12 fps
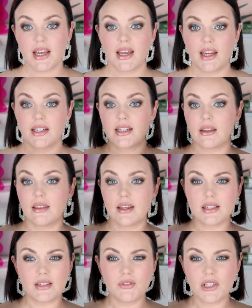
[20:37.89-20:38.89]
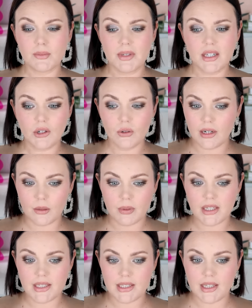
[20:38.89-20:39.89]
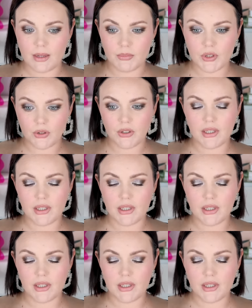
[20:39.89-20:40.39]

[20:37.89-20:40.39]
and these have just been incredibly slept on,